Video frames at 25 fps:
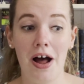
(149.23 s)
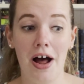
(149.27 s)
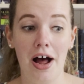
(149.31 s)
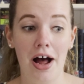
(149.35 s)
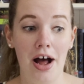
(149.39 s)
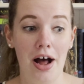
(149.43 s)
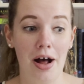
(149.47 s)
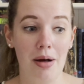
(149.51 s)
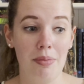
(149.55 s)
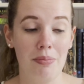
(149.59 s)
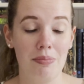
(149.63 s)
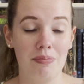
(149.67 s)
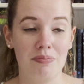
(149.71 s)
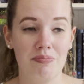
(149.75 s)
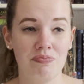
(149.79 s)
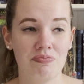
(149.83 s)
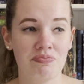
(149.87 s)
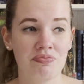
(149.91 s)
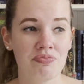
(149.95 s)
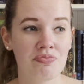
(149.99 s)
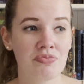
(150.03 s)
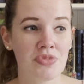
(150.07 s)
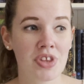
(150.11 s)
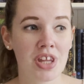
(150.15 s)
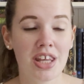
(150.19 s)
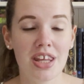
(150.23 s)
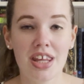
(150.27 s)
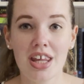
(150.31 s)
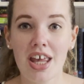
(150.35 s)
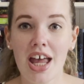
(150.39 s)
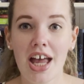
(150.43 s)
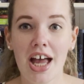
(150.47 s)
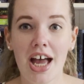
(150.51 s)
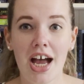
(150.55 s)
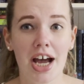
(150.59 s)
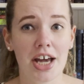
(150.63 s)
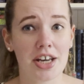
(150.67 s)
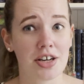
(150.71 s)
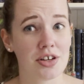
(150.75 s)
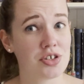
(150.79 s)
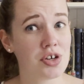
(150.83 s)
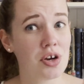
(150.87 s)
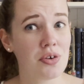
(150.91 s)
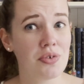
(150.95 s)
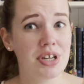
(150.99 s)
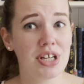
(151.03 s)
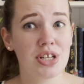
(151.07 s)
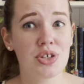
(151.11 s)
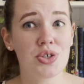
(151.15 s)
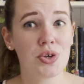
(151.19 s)
And I
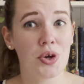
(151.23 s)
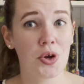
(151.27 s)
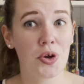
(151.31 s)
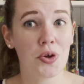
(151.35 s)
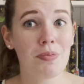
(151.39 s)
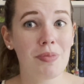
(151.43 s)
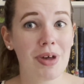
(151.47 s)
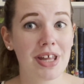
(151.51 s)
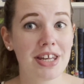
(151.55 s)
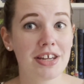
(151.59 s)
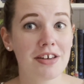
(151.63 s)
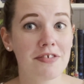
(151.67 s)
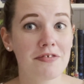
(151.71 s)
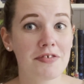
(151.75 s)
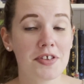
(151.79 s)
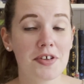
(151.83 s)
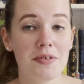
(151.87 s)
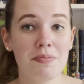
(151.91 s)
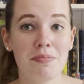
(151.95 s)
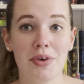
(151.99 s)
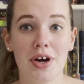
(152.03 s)
don't need too many of them,